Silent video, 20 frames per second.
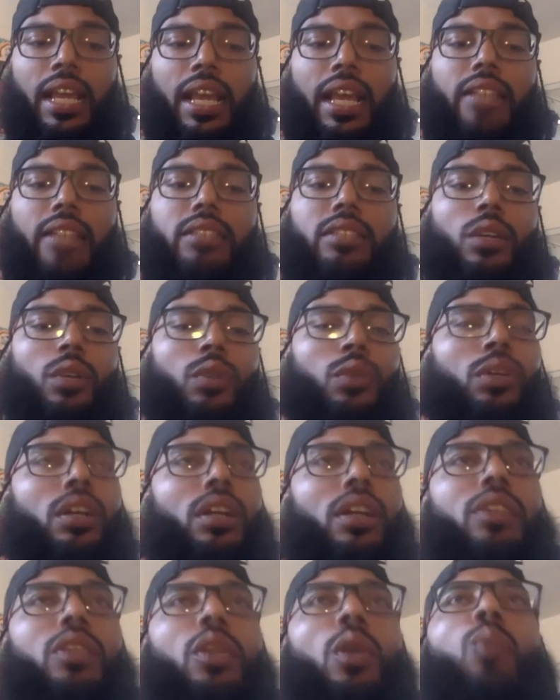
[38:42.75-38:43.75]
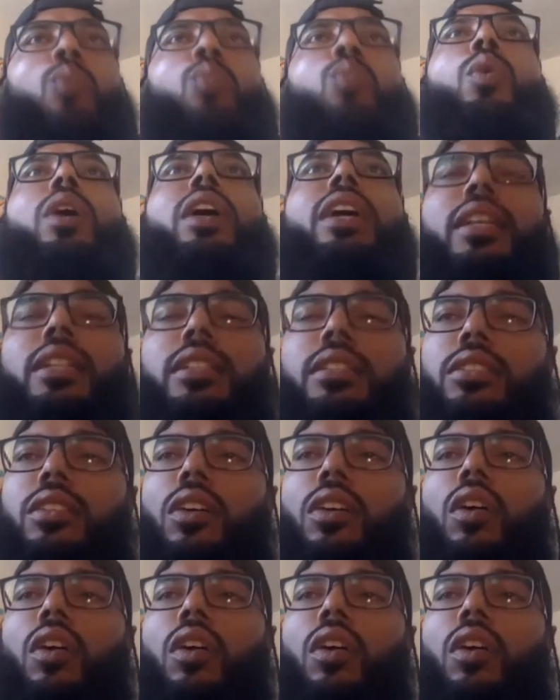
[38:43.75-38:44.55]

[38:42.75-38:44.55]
And so the wins